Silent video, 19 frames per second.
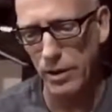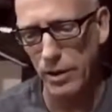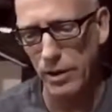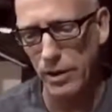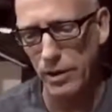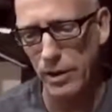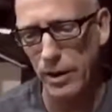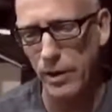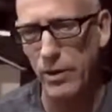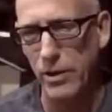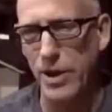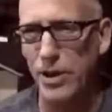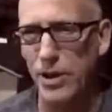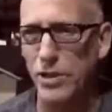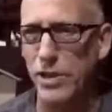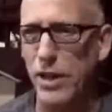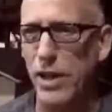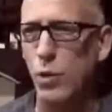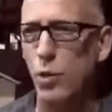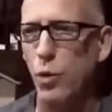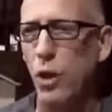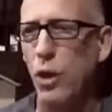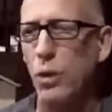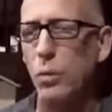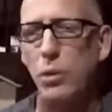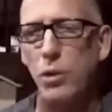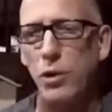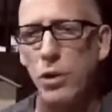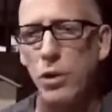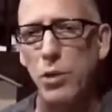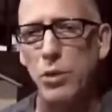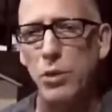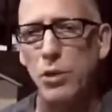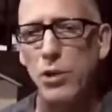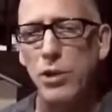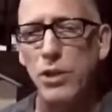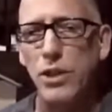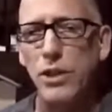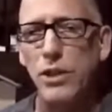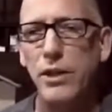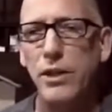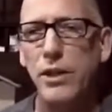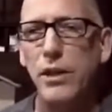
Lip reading: hilarious and well-produced,